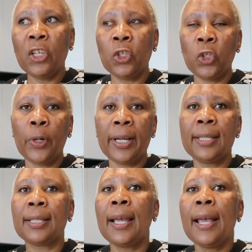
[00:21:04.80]

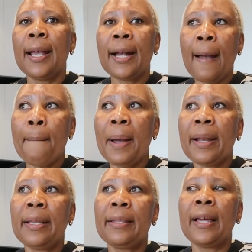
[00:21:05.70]
insurance
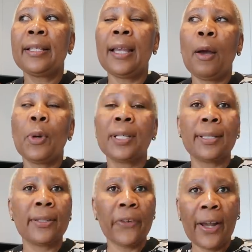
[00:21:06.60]
company that I was
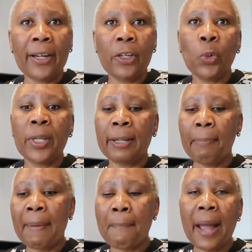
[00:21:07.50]
struggling to get
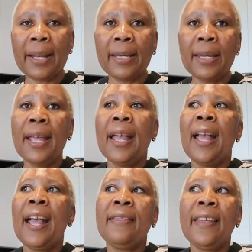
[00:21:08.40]
my money,
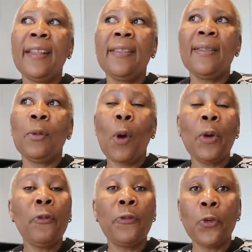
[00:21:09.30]
and then
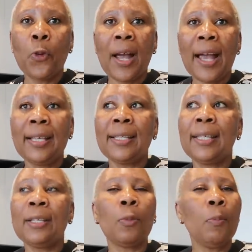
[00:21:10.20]
one of you guys,
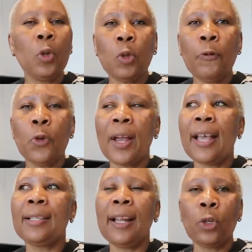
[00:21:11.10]
most of you
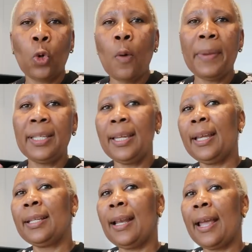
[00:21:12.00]
guys, like, you
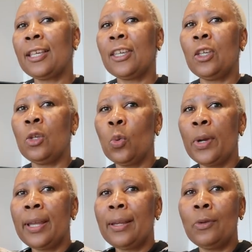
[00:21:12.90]
commented, like, you
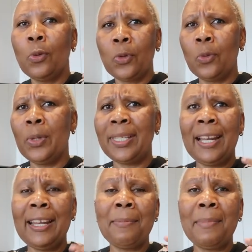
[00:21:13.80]
were
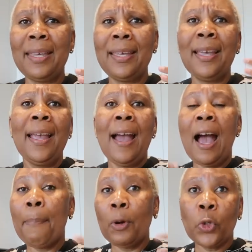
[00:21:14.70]
telling me
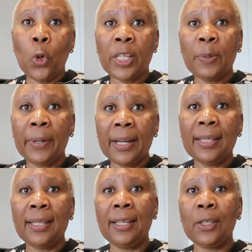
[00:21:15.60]
about your
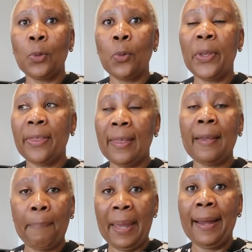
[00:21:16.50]
experiences with
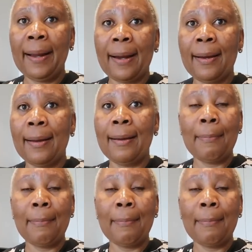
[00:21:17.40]
the bank /